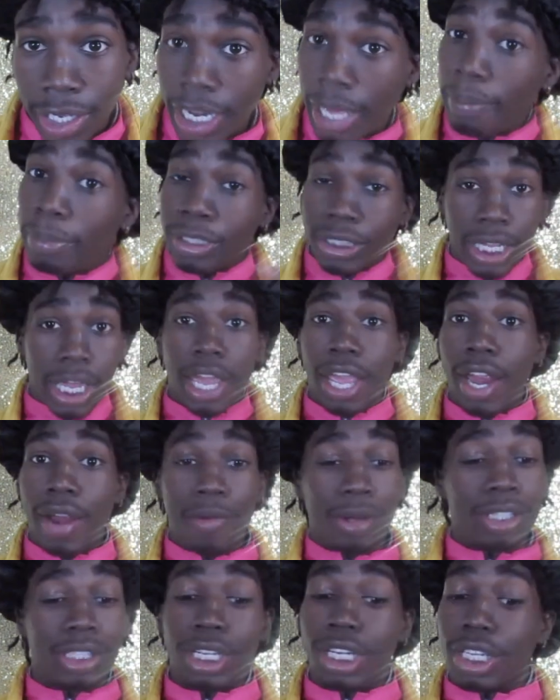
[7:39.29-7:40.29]
And that bitch had
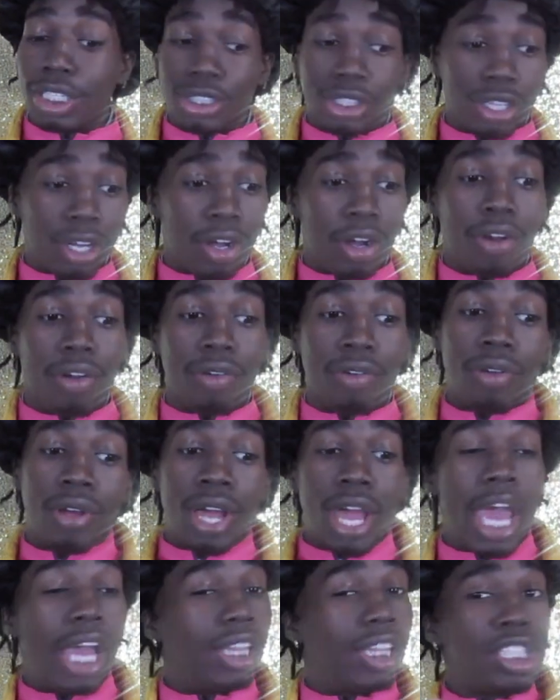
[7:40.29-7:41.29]
hair under there. So
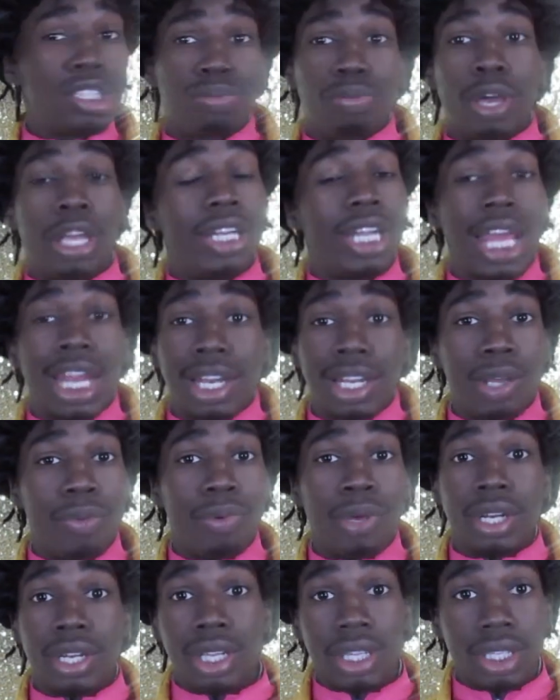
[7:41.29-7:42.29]
at this point, Natalie
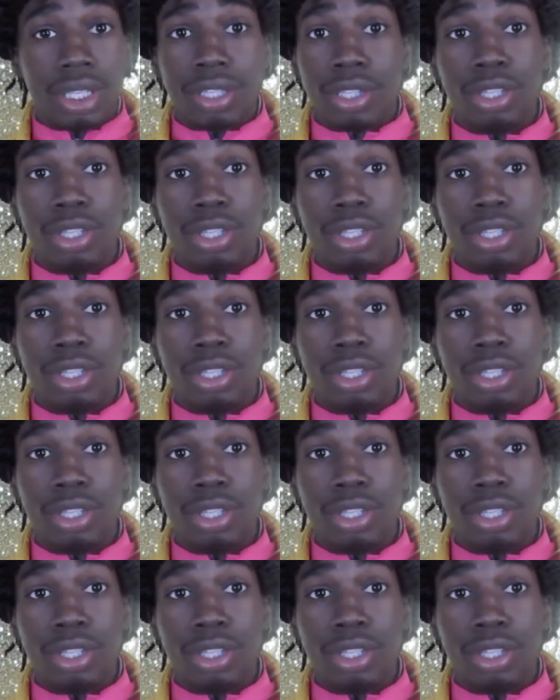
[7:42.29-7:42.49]
winning.